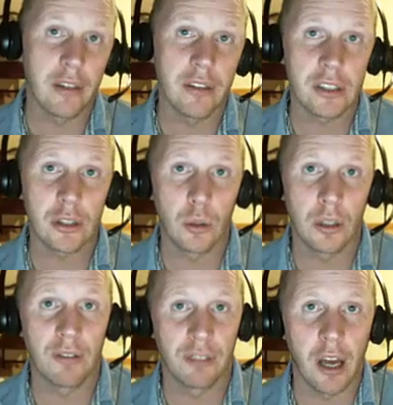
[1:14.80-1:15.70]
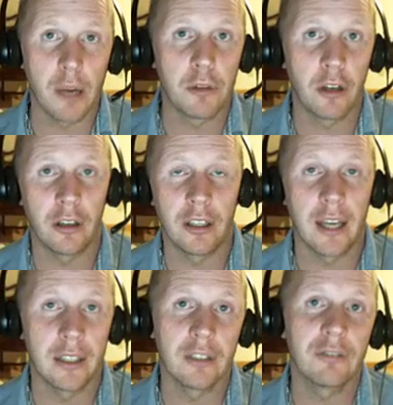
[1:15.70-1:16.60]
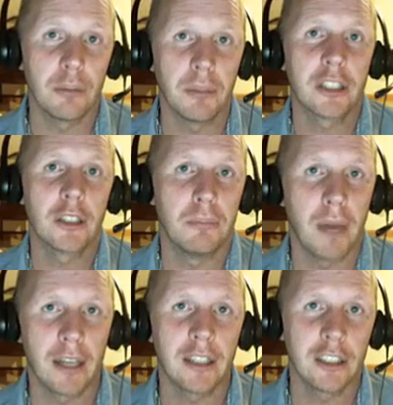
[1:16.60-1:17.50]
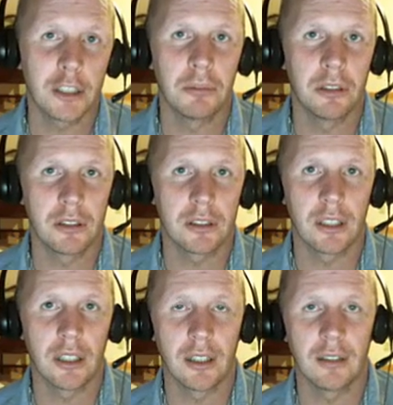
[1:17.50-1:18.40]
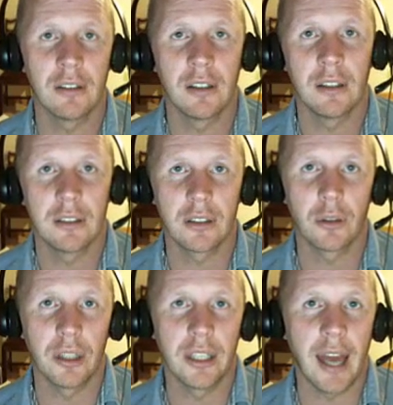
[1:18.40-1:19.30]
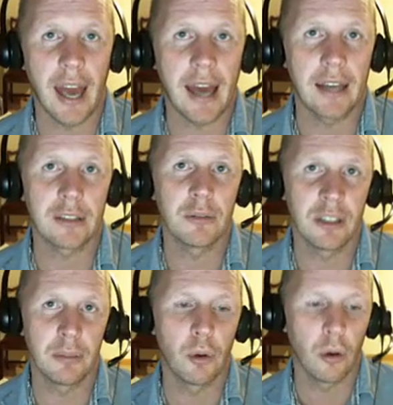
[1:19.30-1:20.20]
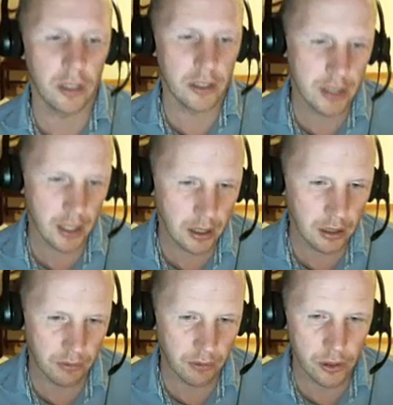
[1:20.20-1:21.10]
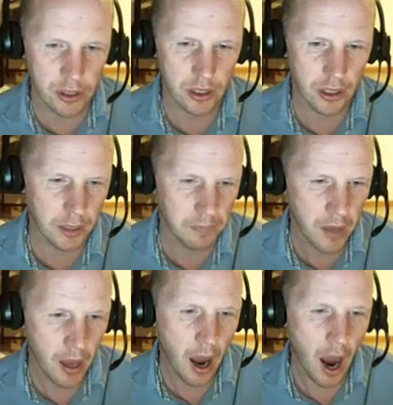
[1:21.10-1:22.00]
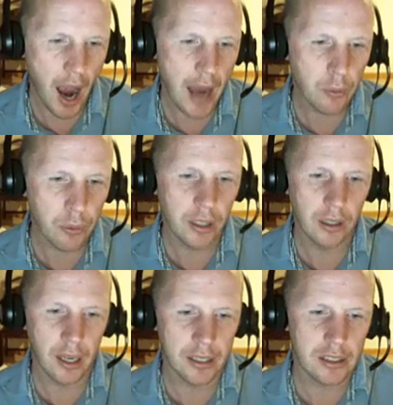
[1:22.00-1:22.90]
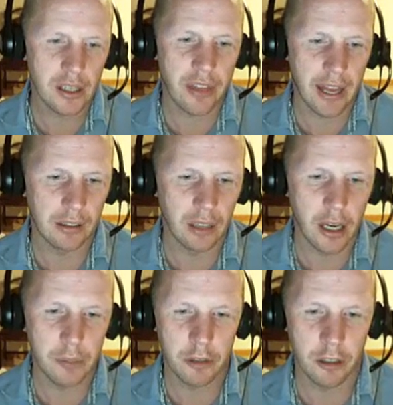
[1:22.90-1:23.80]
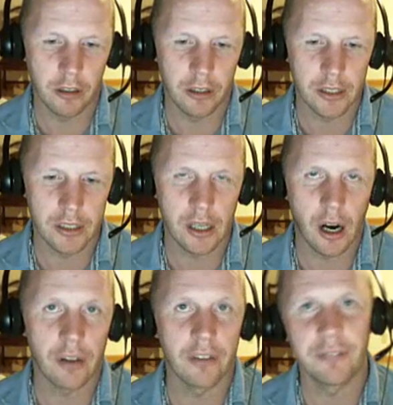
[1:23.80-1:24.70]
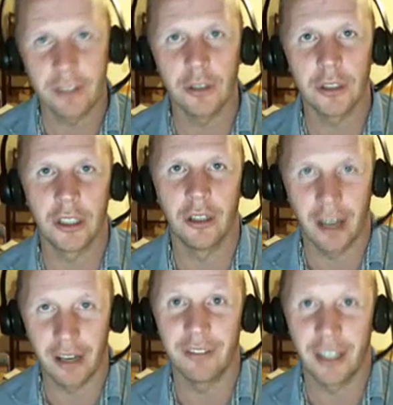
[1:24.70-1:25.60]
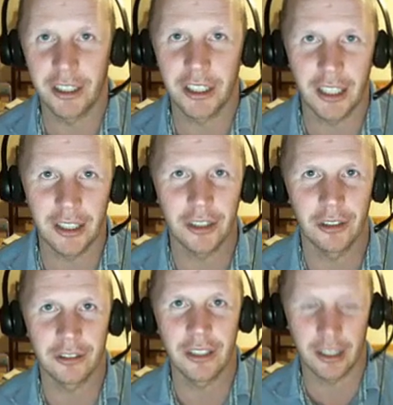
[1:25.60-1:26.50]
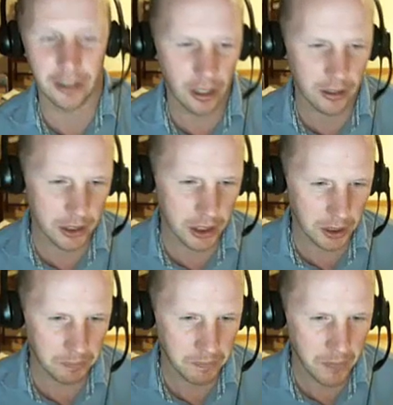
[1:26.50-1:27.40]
in the School of Library and Information Management degree at Emporia State University, I realized that libraries are the future of educational technology.